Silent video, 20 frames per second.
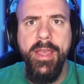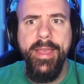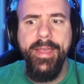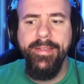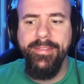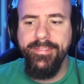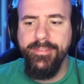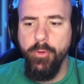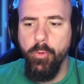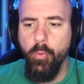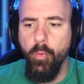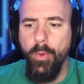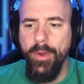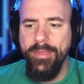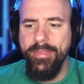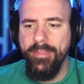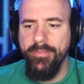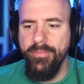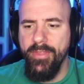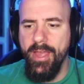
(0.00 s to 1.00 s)
is the
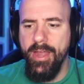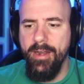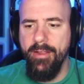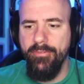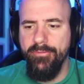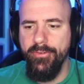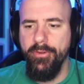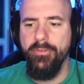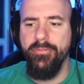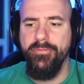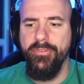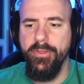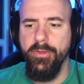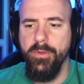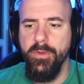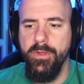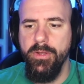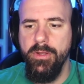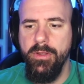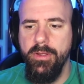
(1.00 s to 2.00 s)
width of the NFL
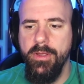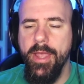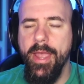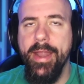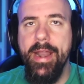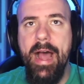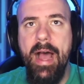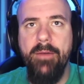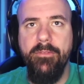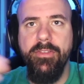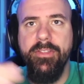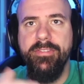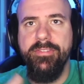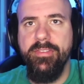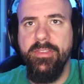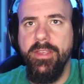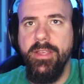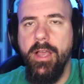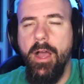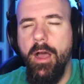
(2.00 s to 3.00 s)
field and
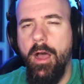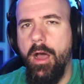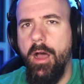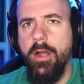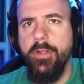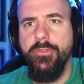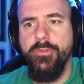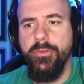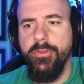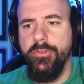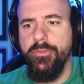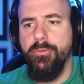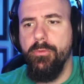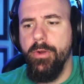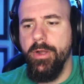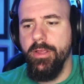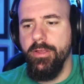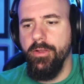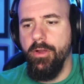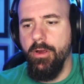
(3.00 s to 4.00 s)
obviously
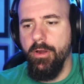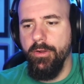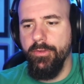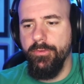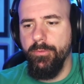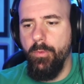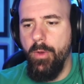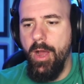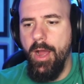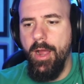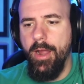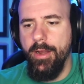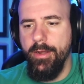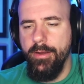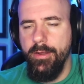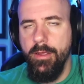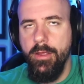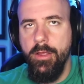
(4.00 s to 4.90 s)
120 yards wide